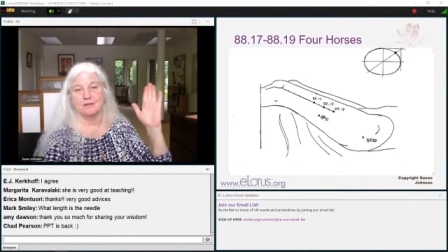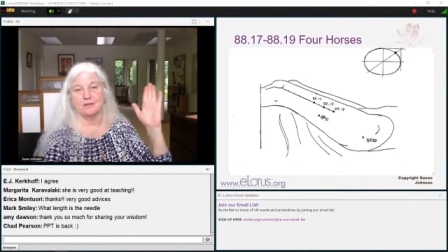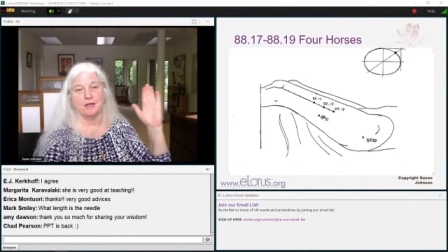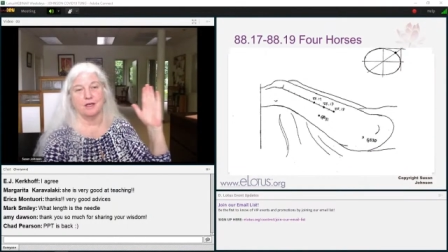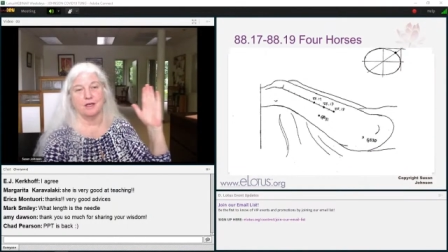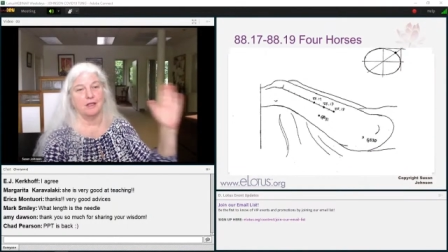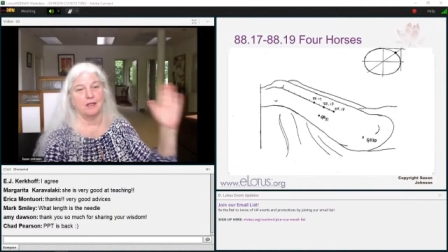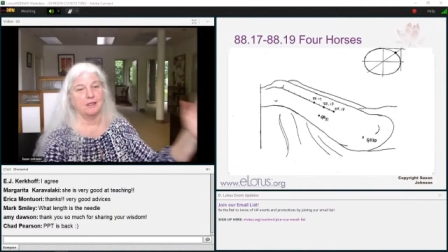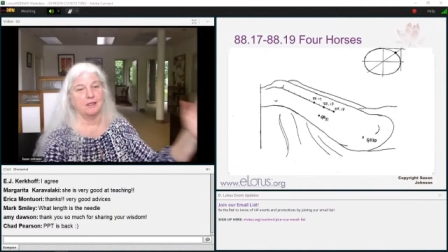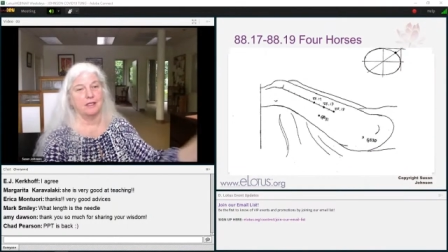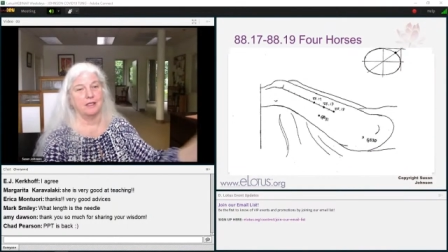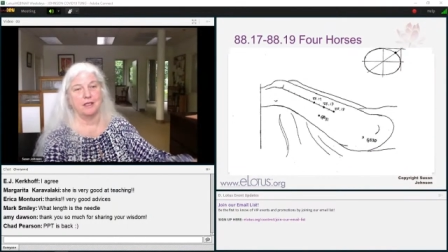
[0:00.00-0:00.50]

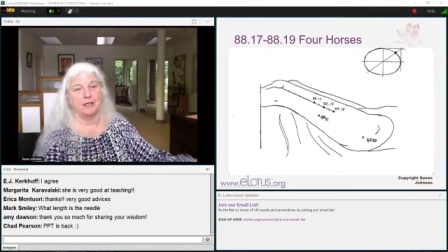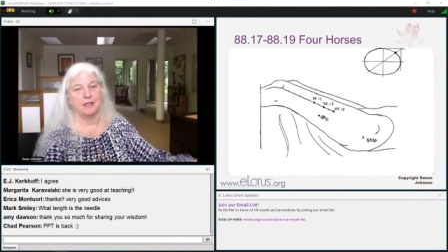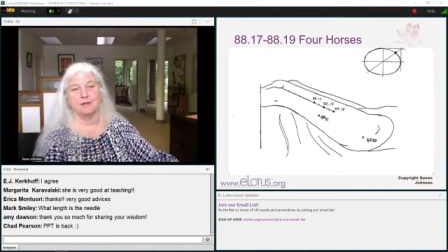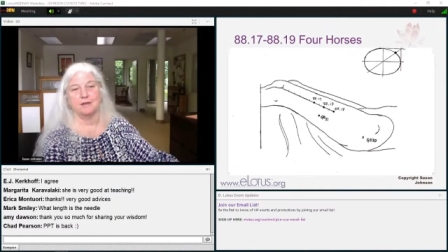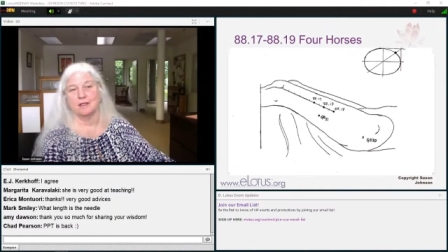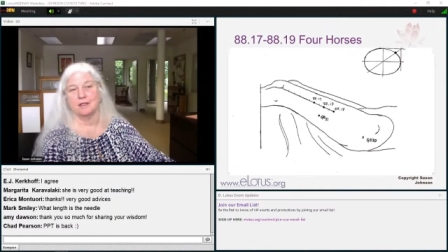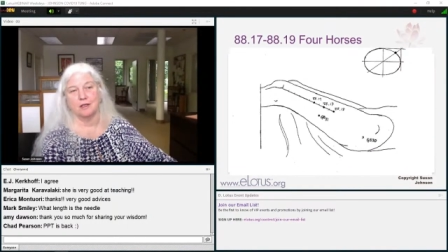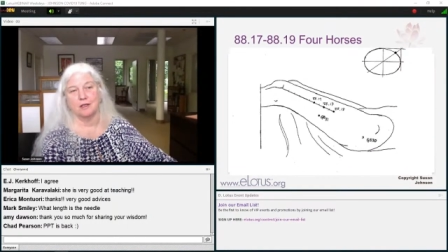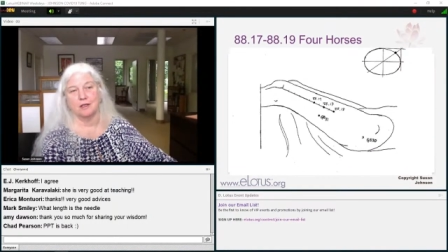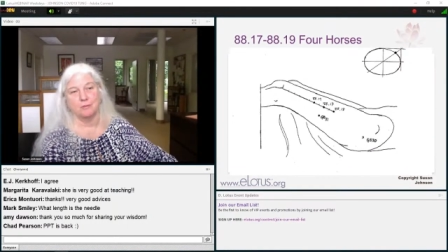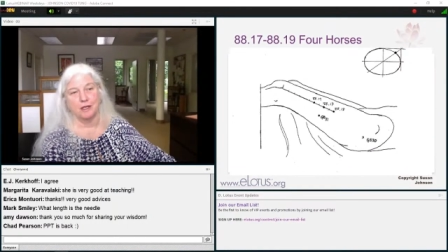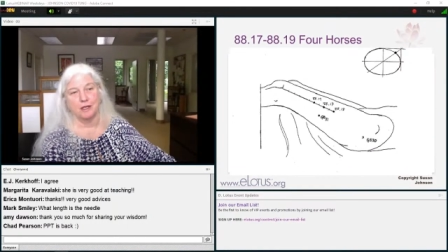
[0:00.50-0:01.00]
not
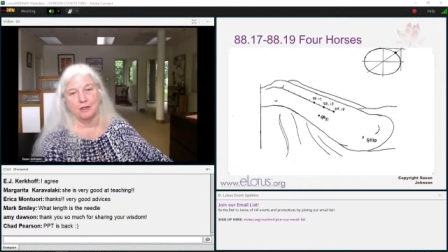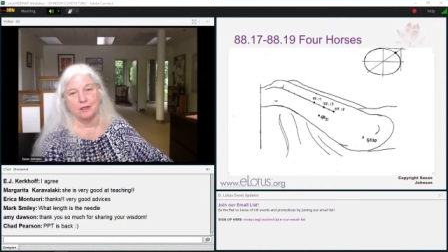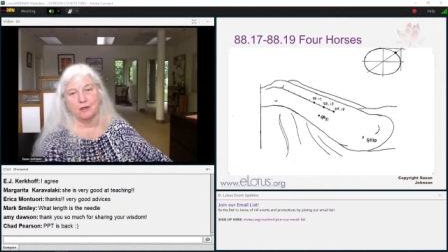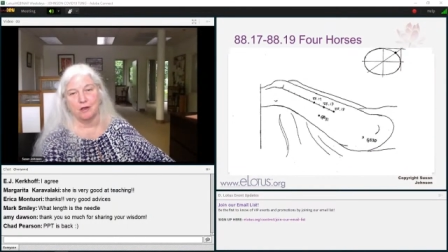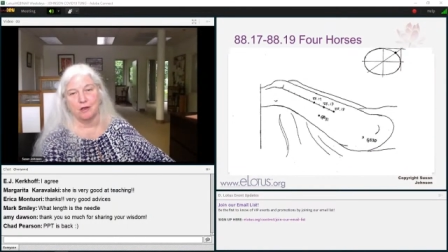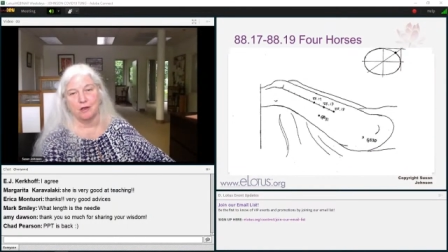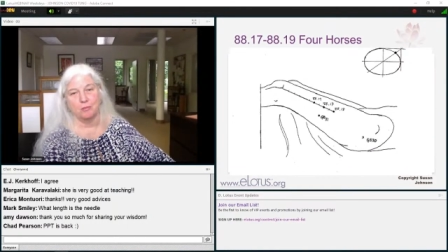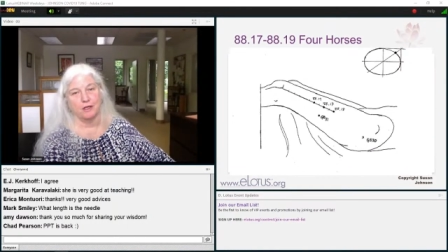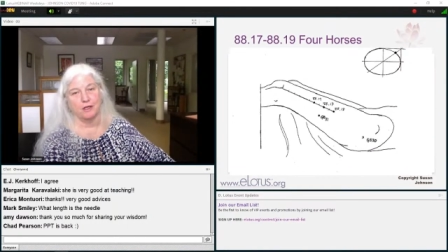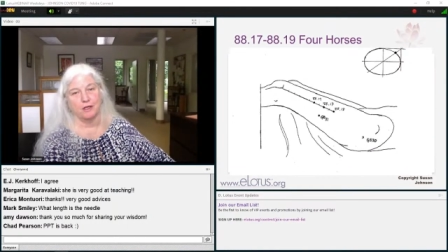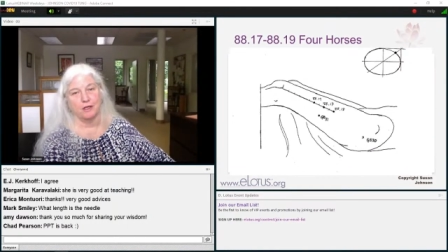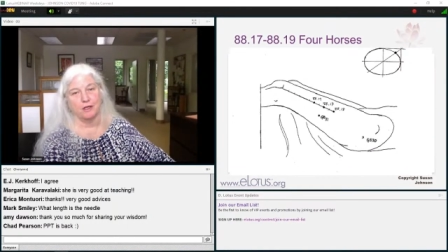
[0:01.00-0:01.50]
landing on my
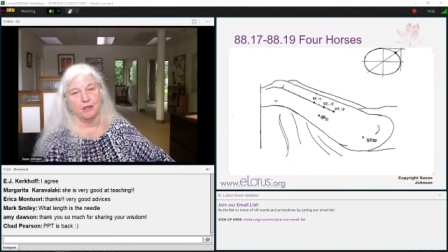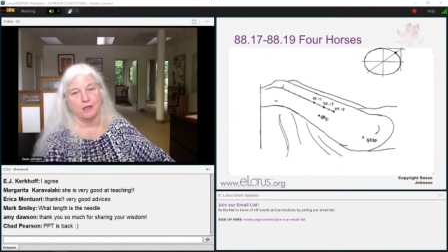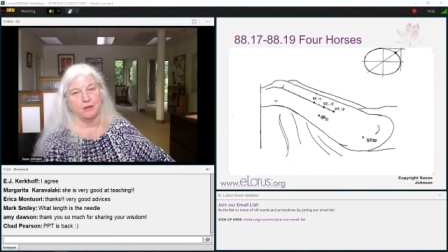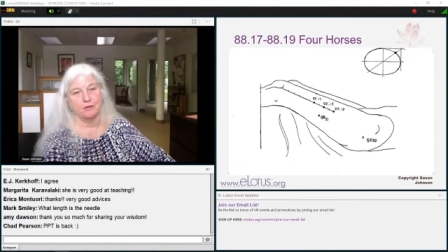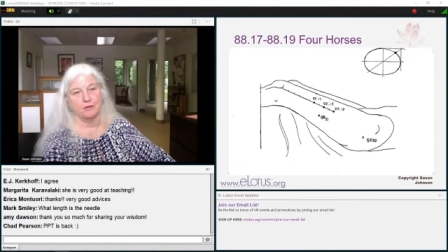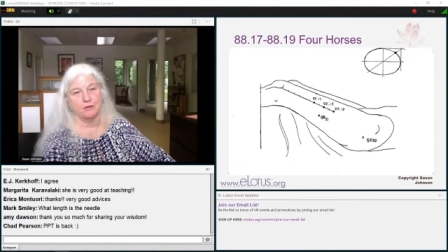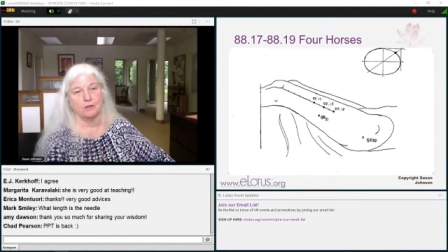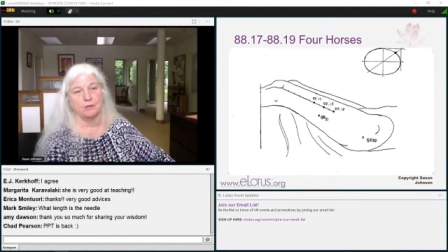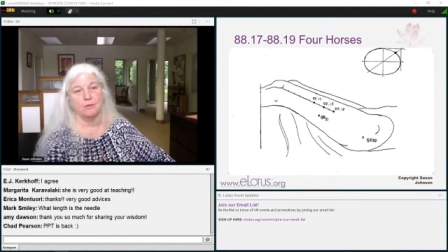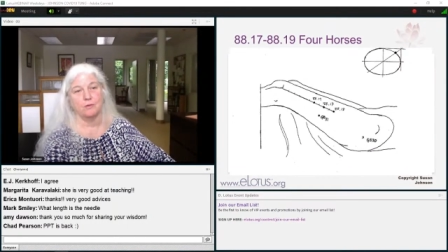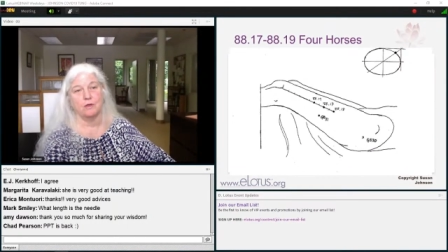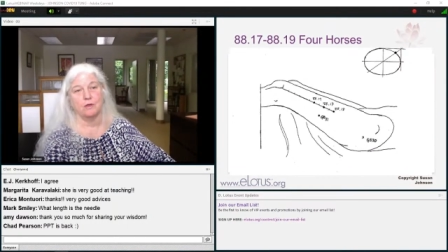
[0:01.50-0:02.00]
gallbladder
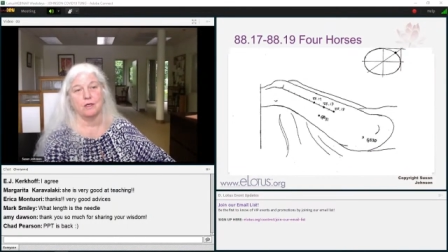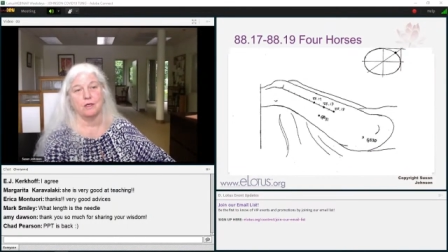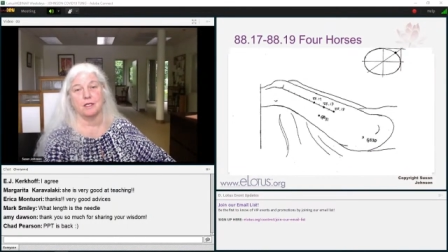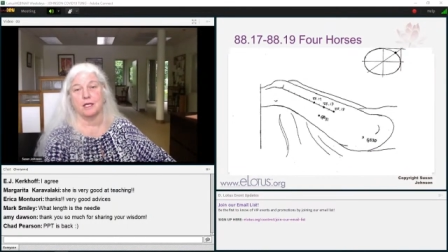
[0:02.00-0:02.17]
31,